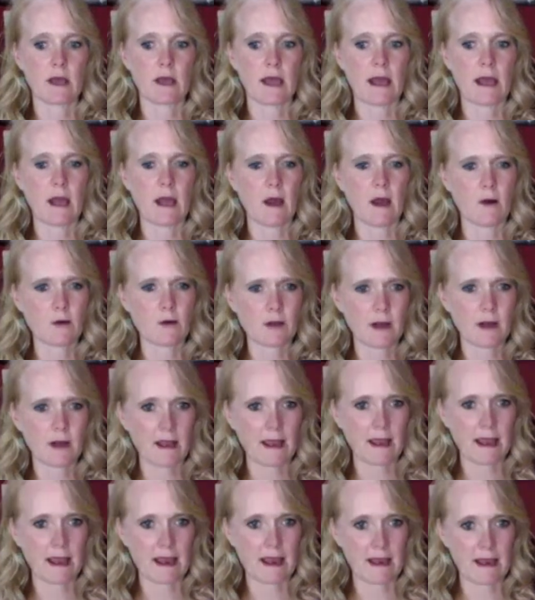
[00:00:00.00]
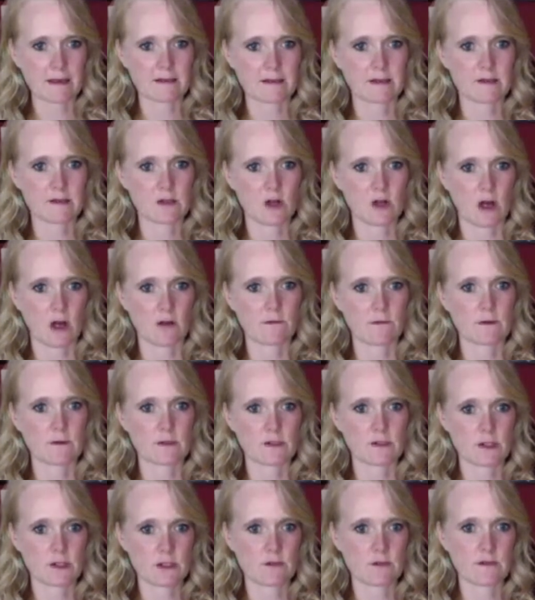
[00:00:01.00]
how could I access and offer
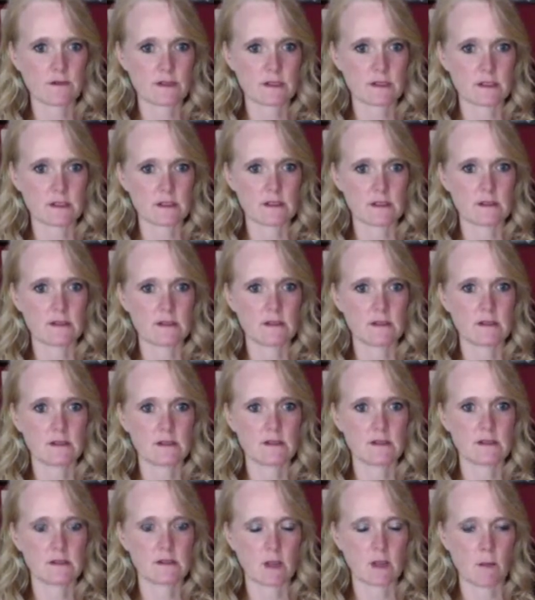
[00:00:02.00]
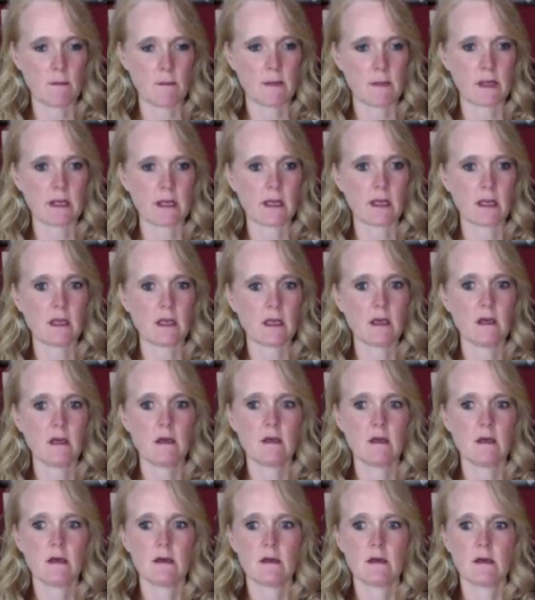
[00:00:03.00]
services to somebody
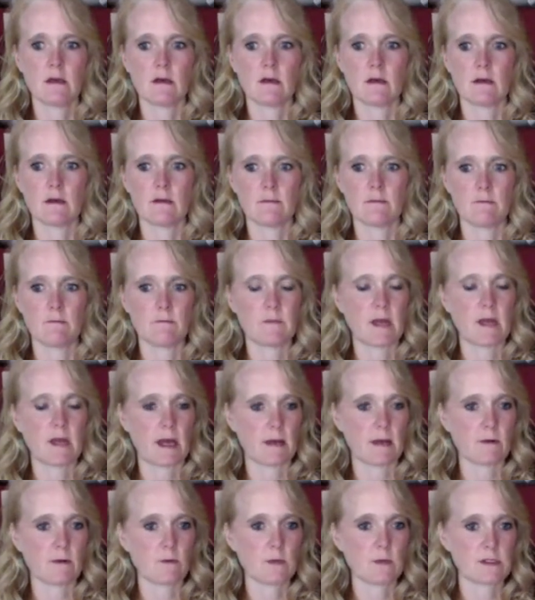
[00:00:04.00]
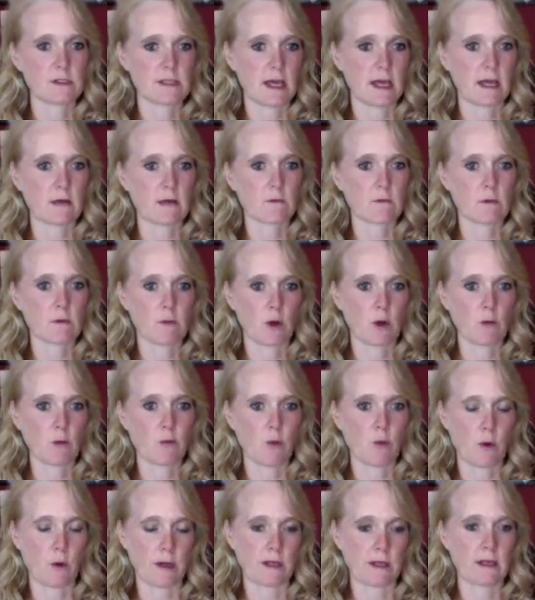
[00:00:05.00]
that was at a remote
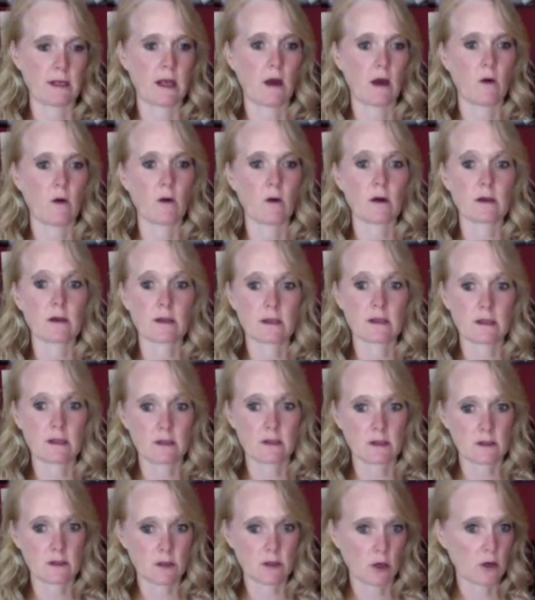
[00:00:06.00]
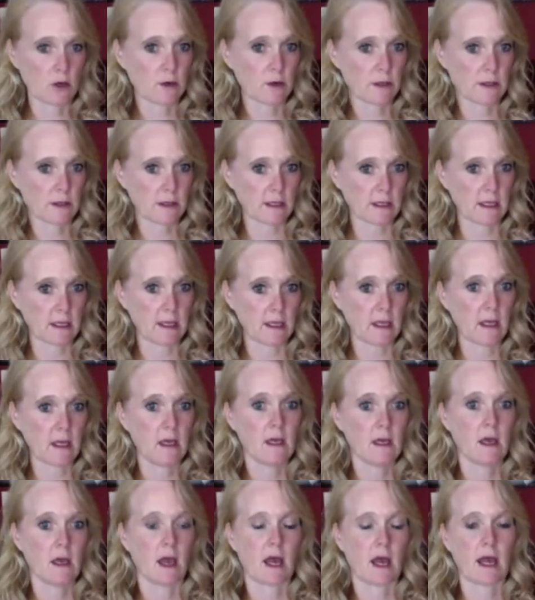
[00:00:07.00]
point. Now, currently,
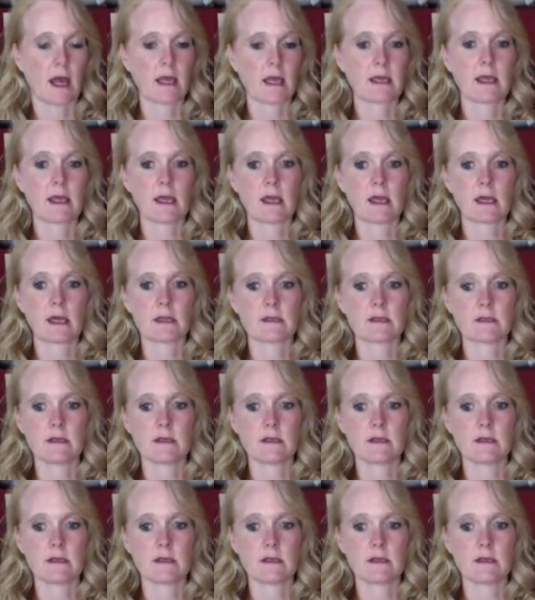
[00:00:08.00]
I can't